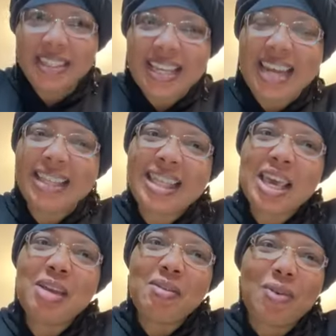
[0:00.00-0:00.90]
Is that a
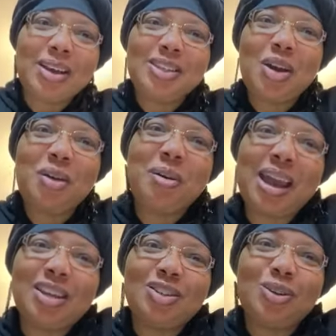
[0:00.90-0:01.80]
thing before I start
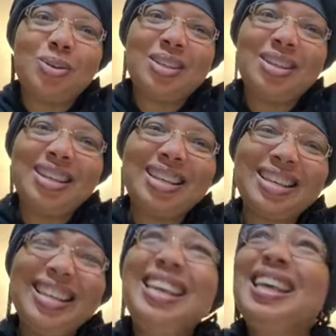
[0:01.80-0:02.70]
cracking jokes?
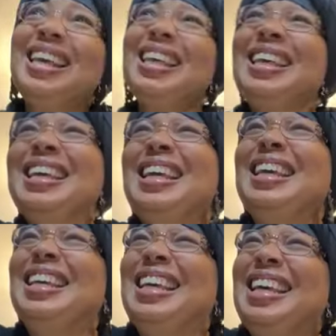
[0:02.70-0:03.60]
Don't,
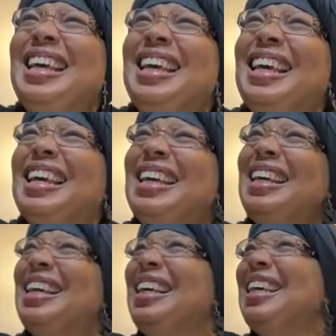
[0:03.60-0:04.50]
don't you know
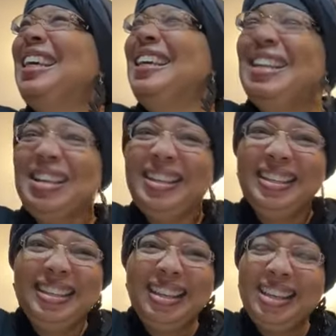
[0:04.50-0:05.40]
about those,
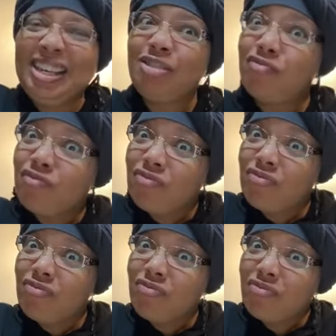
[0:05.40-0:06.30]
but
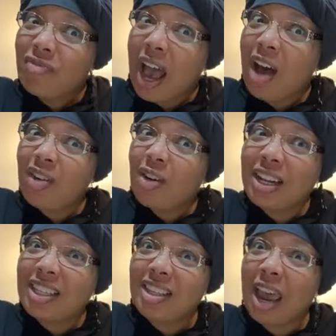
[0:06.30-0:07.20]
I don't know
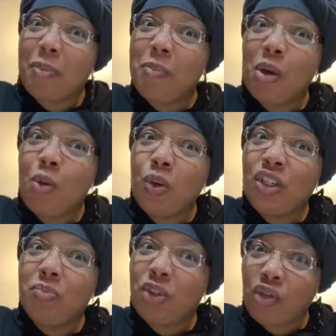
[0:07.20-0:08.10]
that's the type of milk we
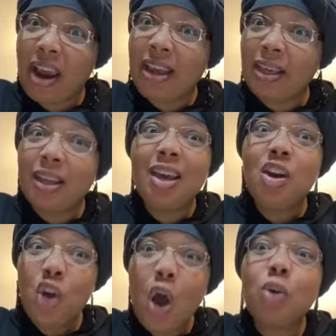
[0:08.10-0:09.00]
should be drinking.
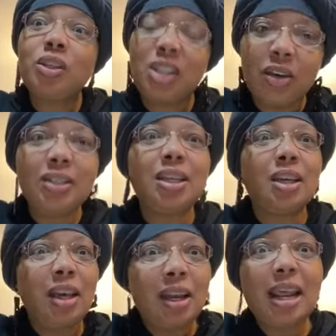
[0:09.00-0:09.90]
No,
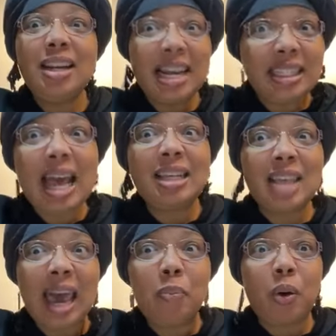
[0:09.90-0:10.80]
seriously. That's not a
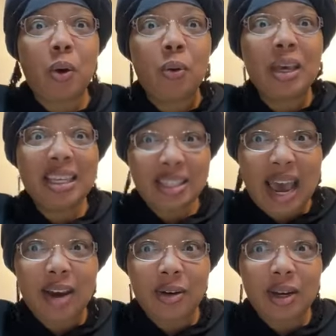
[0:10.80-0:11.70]
typo. It's
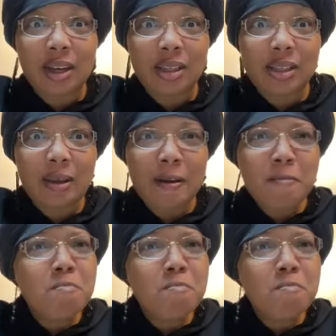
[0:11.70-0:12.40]
tiger nuts.